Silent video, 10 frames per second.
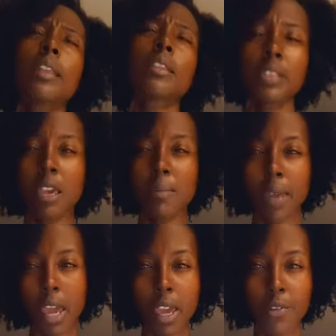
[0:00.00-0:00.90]
the same
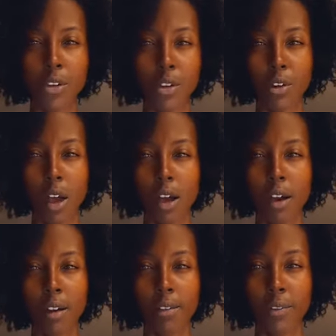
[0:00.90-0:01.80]
behavior
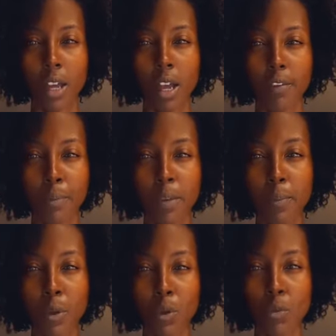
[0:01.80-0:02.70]
of, of
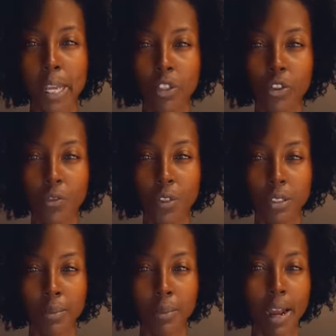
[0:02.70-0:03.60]
people who made you feel
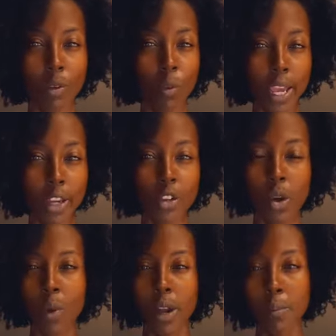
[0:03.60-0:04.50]
some kind of way. You
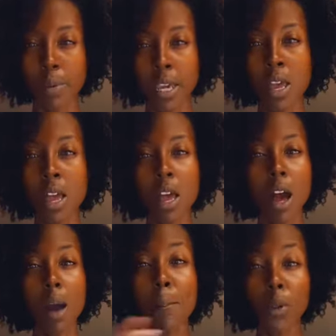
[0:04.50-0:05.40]
don't want to be
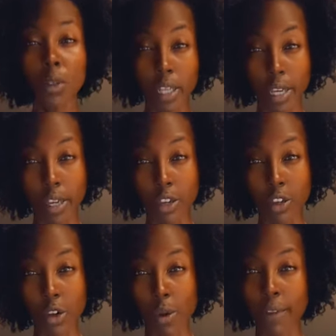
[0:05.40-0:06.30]
a bully,
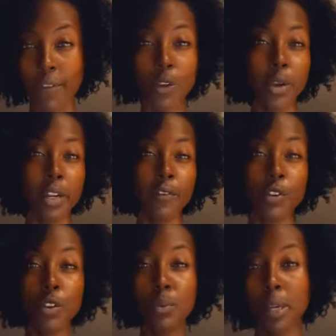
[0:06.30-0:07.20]
you know, if you're and if
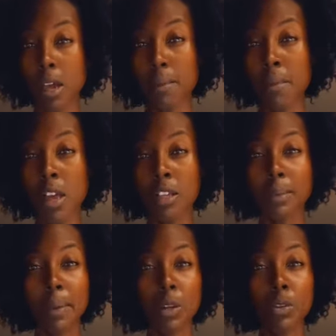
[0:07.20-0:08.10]
you become
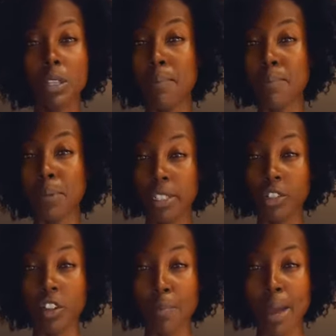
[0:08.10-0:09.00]
somebody who's in a
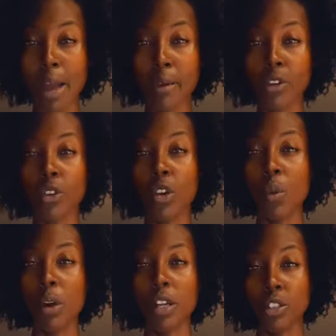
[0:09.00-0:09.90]
position of power, you don't
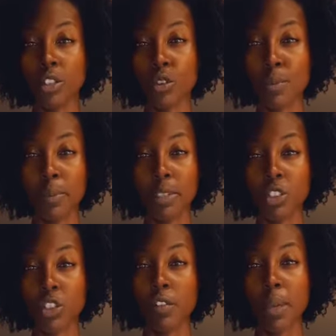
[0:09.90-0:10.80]
want to assume the
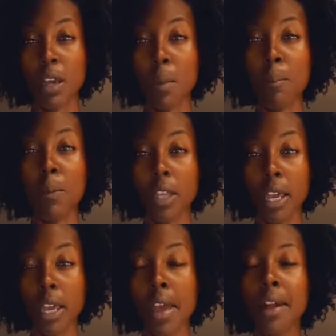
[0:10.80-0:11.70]
position of being a
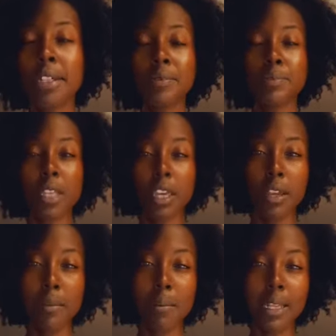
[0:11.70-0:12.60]
bully.
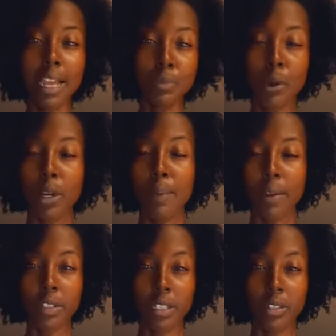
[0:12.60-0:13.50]
And my last point about
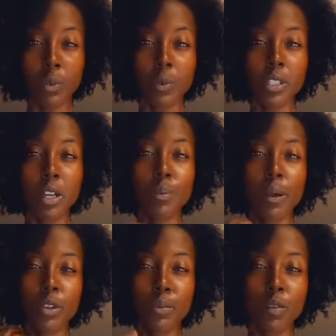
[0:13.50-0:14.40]
this is when we talk
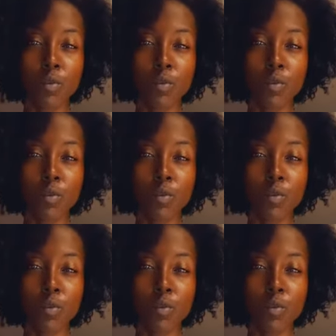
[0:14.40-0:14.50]
about human